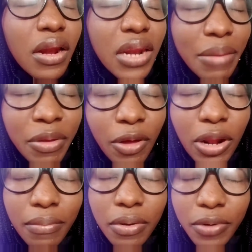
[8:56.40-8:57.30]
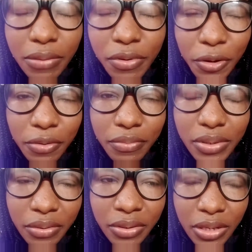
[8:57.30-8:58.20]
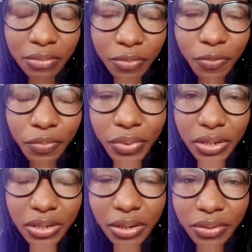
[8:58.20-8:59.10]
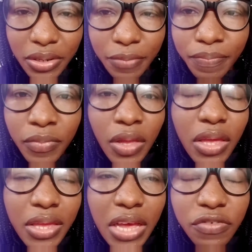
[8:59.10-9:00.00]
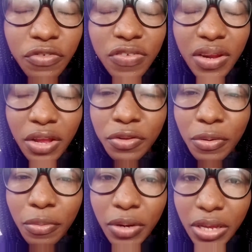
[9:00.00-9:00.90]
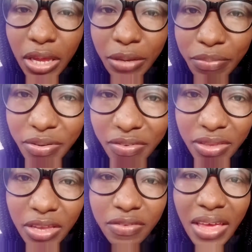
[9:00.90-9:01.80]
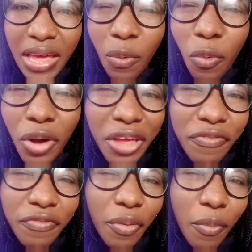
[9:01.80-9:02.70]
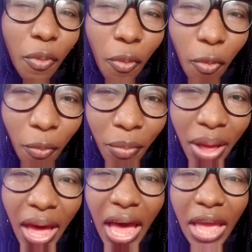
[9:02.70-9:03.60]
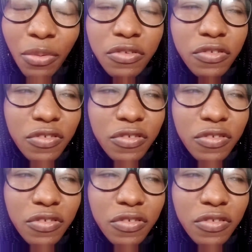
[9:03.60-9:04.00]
Let me calm down here. Let me break down here. Yes, you just started your cake business and you're working from home and you want